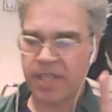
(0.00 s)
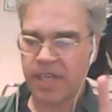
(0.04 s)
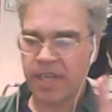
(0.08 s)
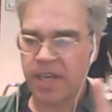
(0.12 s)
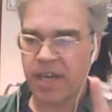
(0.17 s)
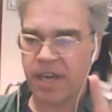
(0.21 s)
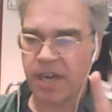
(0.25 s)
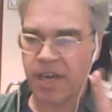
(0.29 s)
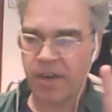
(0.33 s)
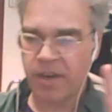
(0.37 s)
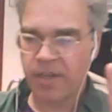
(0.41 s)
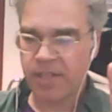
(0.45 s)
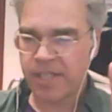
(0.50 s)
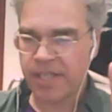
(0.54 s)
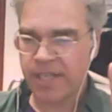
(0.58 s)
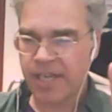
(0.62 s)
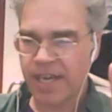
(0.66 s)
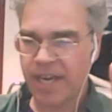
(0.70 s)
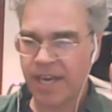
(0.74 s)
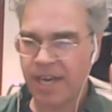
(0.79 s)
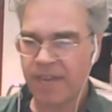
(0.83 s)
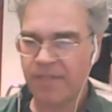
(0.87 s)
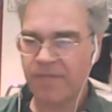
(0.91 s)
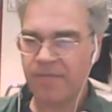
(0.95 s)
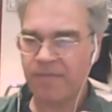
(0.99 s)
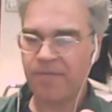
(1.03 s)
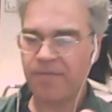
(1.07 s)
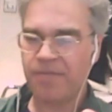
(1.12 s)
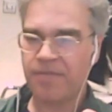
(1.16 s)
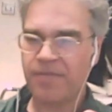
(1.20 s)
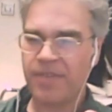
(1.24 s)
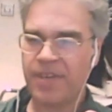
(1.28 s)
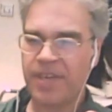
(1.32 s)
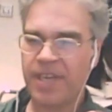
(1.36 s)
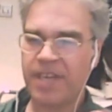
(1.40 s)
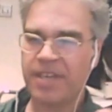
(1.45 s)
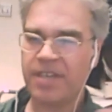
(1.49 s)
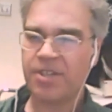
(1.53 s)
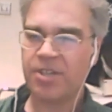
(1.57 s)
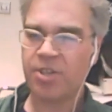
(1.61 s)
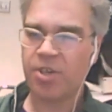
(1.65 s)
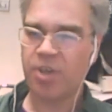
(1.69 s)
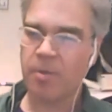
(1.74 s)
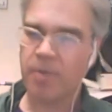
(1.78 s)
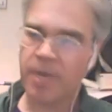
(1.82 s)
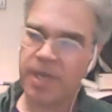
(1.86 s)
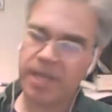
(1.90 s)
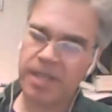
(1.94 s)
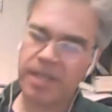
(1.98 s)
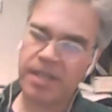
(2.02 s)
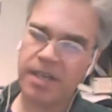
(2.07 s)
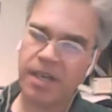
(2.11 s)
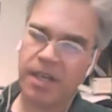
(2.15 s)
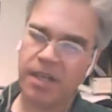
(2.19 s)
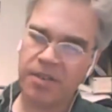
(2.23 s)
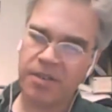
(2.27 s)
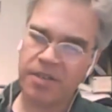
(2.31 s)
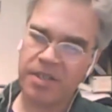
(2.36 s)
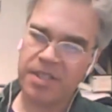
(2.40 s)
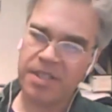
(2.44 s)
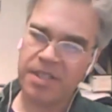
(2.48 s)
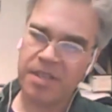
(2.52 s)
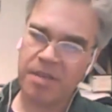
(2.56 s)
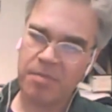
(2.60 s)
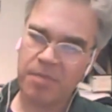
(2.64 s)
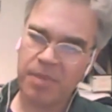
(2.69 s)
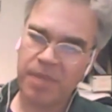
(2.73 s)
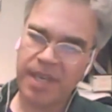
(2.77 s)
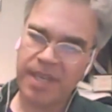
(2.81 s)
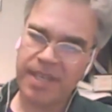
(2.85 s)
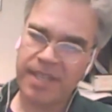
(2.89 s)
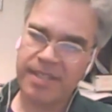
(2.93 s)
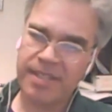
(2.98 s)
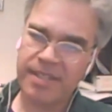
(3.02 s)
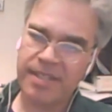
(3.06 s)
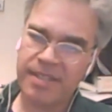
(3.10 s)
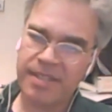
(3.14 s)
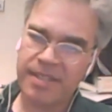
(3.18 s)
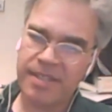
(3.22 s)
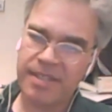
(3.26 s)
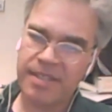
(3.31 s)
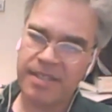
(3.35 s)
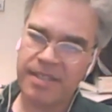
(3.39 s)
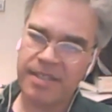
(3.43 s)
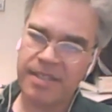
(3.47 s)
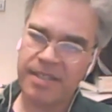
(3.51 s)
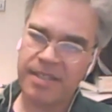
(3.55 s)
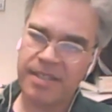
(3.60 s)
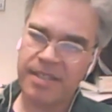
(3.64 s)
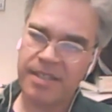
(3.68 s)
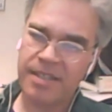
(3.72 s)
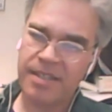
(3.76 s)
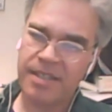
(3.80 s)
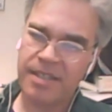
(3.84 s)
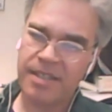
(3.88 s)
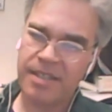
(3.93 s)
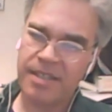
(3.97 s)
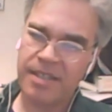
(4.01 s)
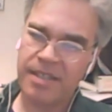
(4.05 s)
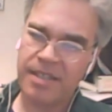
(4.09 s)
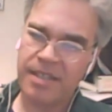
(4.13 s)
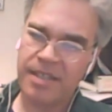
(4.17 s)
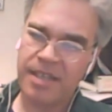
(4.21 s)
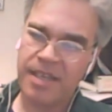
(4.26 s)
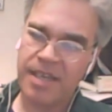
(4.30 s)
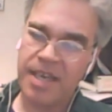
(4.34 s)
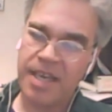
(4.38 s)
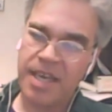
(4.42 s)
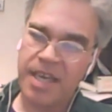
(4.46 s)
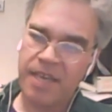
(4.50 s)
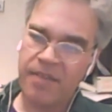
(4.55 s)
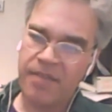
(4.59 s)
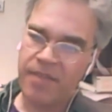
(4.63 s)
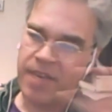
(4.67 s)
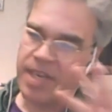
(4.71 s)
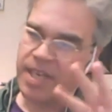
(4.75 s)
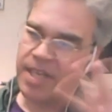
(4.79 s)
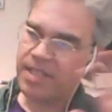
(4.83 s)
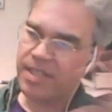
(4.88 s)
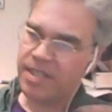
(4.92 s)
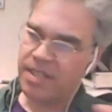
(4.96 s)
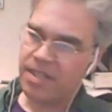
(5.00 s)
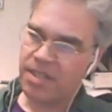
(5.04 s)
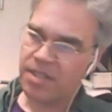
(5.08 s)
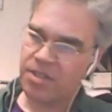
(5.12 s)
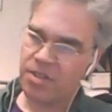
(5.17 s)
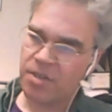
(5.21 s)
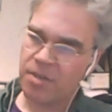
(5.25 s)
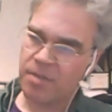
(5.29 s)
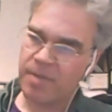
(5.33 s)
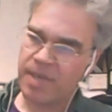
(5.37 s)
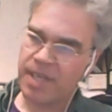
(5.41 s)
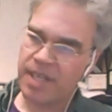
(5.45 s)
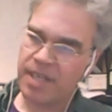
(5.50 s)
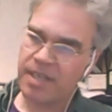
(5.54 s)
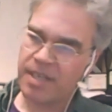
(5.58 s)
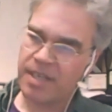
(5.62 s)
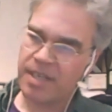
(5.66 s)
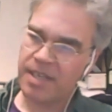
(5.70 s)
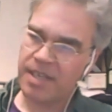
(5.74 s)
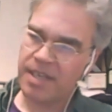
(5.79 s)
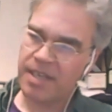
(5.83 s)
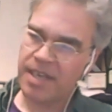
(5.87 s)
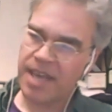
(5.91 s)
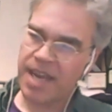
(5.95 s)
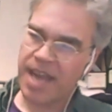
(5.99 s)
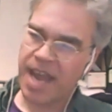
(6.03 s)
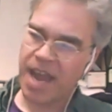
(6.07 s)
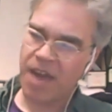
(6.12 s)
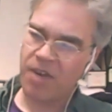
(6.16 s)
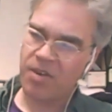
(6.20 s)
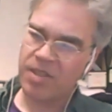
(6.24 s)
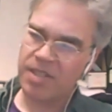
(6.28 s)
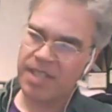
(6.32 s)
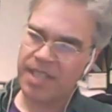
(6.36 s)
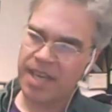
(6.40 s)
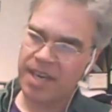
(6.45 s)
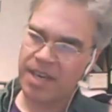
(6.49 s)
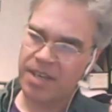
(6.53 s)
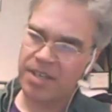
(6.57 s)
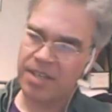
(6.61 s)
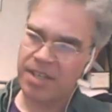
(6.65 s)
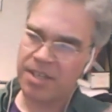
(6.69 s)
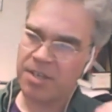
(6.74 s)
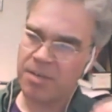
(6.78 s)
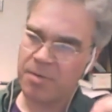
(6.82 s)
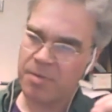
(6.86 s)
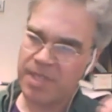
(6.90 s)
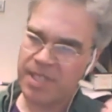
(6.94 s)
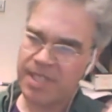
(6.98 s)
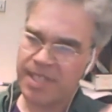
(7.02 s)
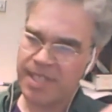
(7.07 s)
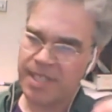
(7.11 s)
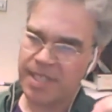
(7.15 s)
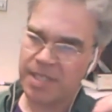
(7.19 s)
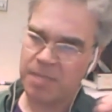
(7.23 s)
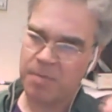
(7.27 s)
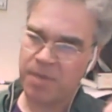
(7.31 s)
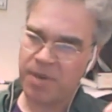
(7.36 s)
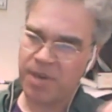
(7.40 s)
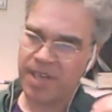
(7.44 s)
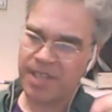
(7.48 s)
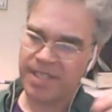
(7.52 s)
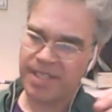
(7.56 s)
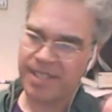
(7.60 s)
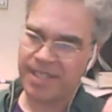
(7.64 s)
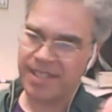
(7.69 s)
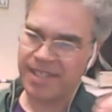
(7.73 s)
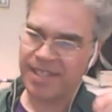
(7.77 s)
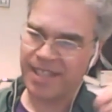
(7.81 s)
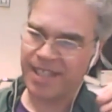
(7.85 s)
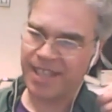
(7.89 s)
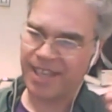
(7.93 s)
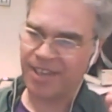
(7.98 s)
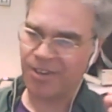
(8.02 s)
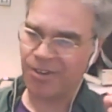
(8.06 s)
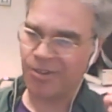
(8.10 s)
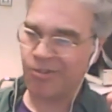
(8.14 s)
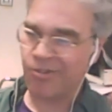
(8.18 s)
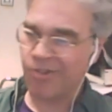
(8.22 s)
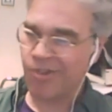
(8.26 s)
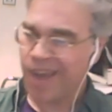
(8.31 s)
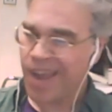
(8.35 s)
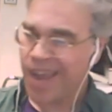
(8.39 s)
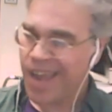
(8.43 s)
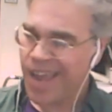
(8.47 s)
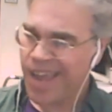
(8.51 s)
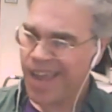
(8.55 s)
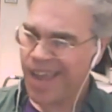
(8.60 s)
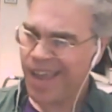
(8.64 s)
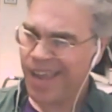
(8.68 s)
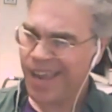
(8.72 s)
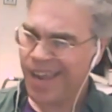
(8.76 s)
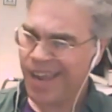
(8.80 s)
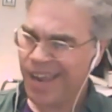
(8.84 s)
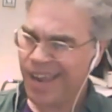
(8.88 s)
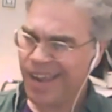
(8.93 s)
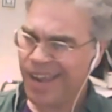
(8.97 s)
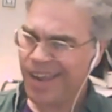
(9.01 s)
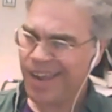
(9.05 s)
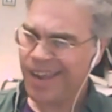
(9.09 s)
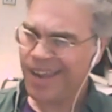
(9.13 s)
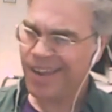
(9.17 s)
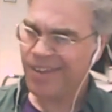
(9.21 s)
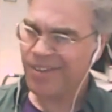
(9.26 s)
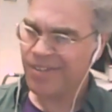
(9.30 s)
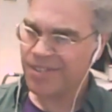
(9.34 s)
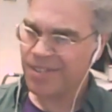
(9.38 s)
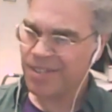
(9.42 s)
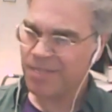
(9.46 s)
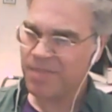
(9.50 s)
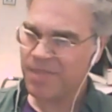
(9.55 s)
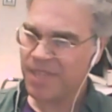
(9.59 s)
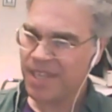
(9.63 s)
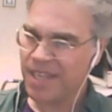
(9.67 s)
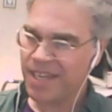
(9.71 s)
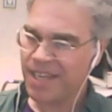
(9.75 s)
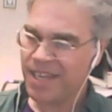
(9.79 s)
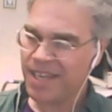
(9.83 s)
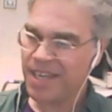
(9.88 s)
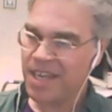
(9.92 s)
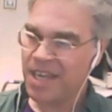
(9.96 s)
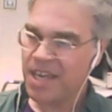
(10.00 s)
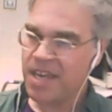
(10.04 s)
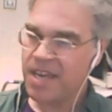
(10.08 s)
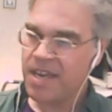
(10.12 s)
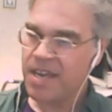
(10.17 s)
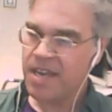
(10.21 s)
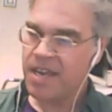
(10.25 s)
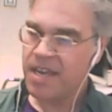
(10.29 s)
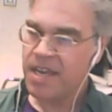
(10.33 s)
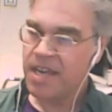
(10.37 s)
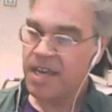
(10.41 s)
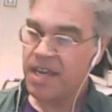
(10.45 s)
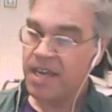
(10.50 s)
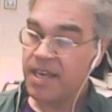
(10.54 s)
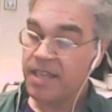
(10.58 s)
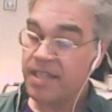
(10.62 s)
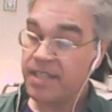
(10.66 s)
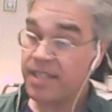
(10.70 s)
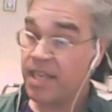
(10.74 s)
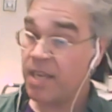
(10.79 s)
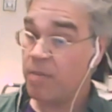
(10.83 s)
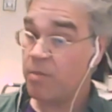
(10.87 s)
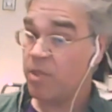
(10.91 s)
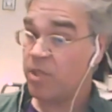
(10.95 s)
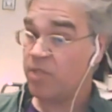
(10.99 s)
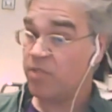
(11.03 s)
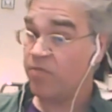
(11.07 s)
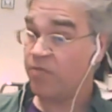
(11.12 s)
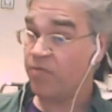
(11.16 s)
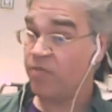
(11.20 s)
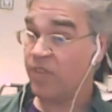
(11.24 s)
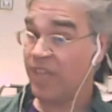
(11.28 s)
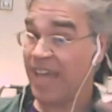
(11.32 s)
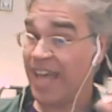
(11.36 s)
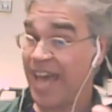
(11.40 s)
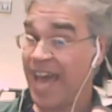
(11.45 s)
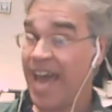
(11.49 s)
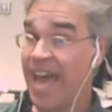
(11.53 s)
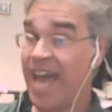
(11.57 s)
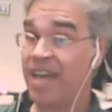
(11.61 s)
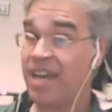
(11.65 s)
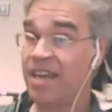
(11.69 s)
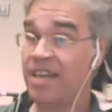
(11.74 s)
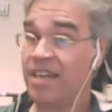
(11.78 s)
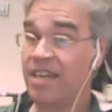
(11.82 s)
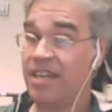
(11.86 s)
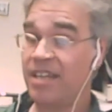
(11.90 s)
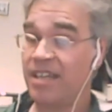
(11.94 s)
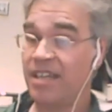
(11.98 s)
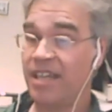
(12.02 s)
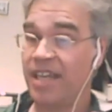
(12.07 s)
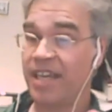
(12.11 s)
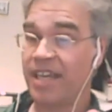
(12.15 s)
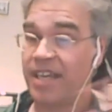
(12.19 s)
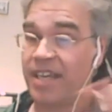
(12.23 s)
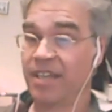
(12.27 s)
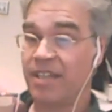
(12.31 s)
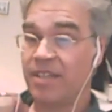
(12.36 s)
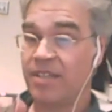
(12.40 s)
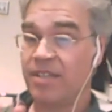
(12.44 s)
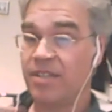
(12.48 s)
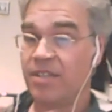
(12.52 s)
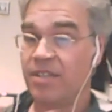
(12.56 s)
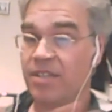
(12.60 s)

the or is it kind of indeterminate in color in some places? If it is indeterminate, how is that indeterminacy experienced? Is it like gray or something? Is the image flat, like a